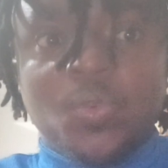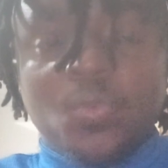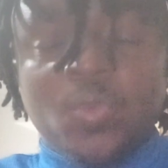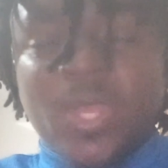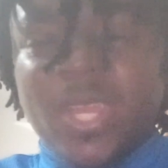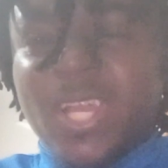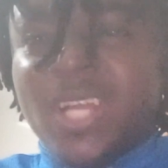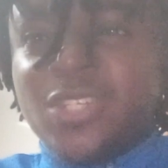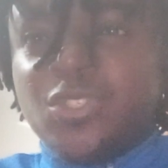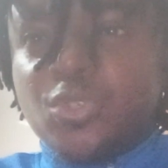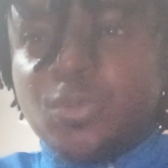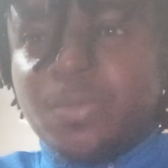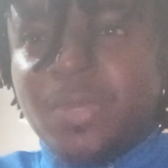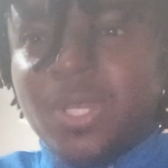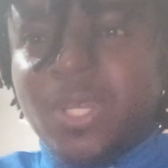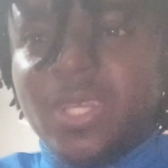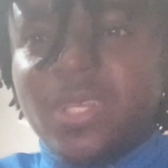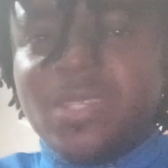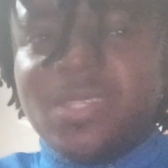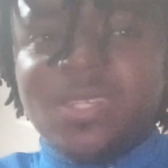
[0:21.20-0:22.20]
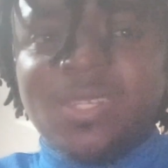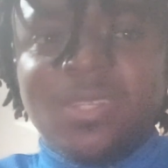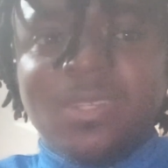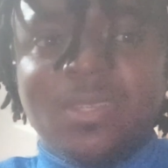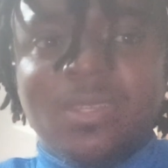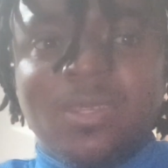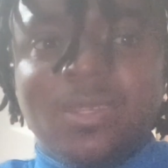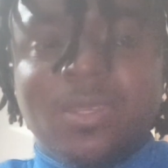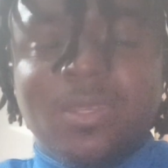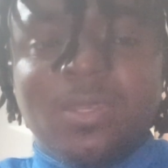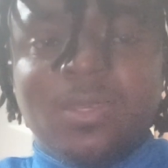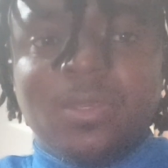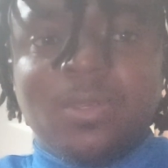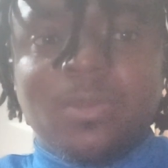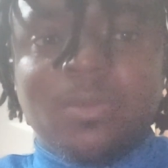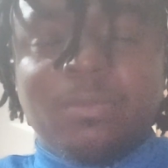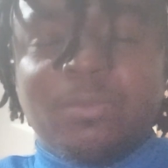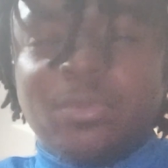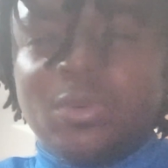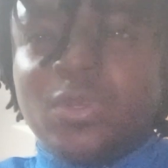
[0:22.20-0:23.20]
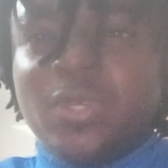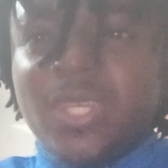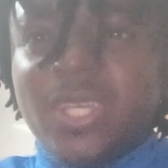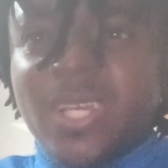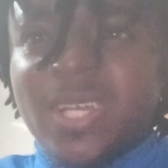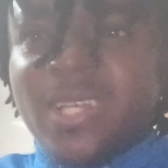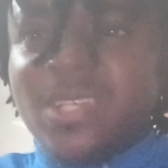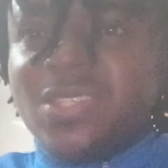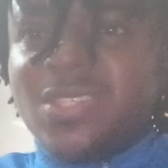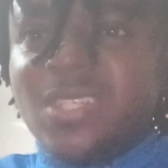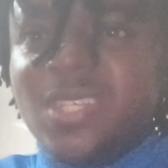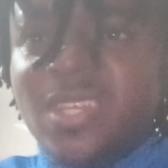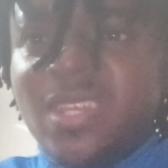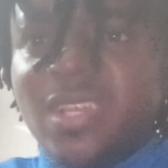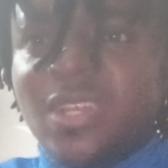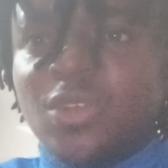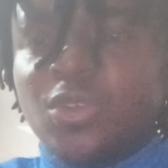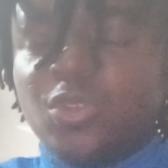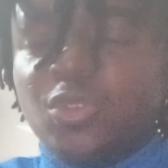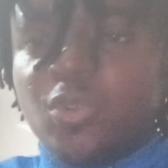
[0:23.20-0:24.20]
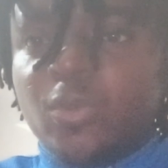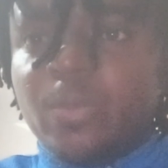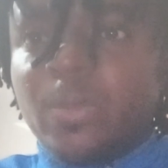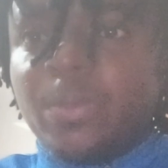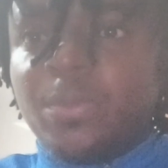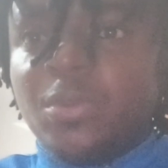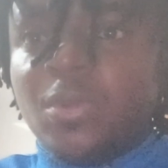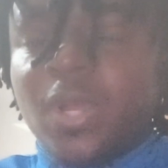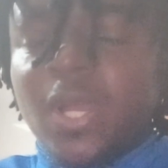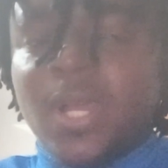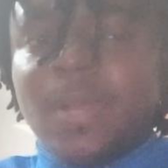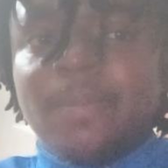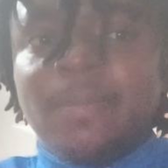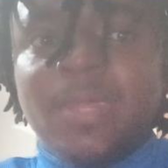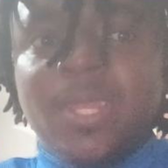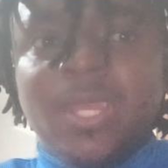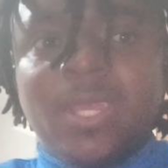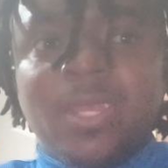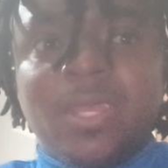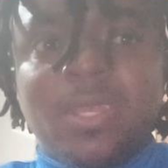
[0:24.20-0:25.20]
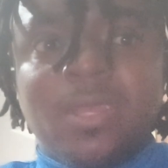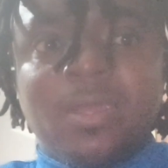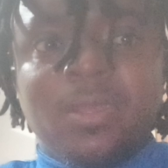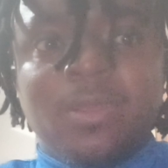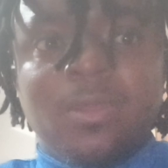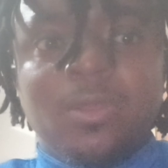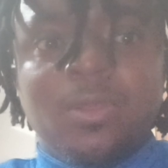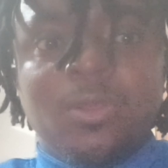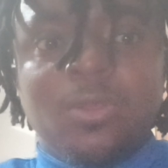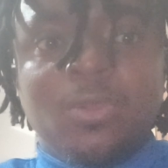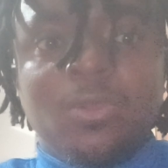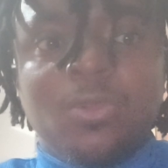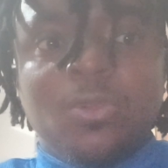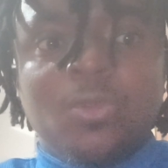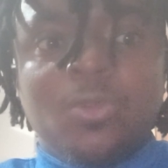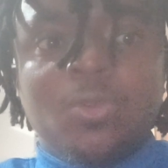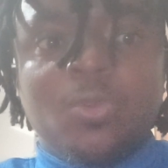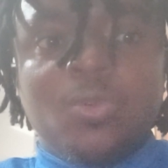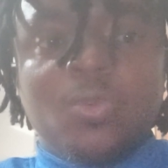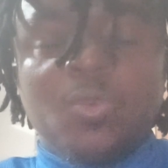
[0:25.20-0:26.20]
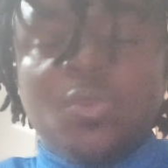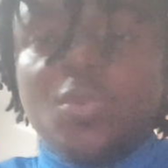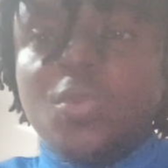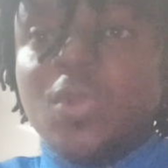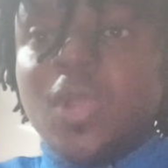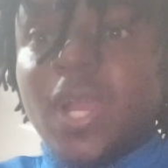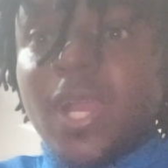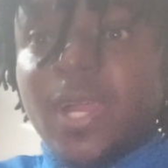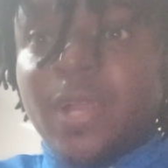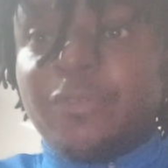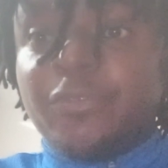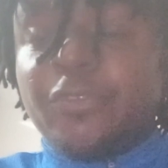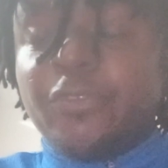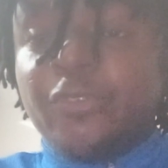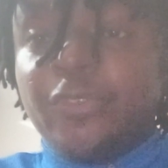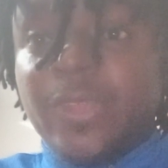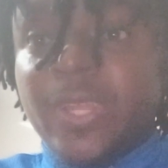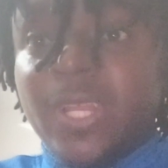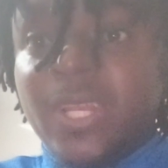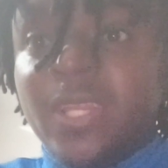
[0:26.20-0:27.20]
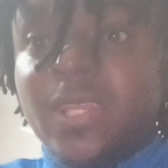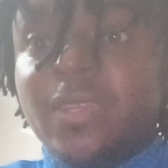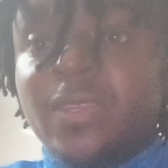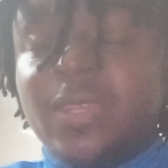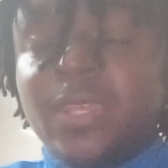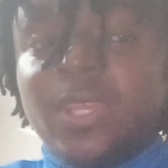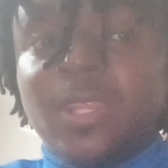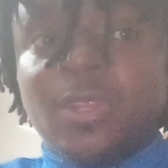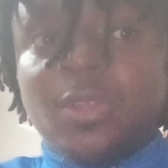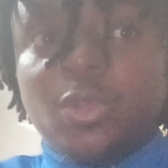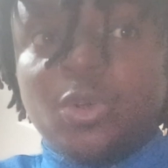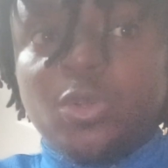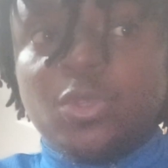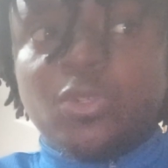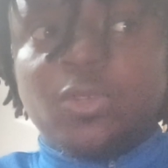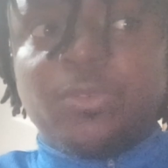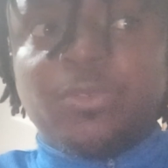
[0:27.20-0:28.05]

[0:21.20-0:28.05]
we are jubilating, but there are still a lot of people up there who are feeling a lot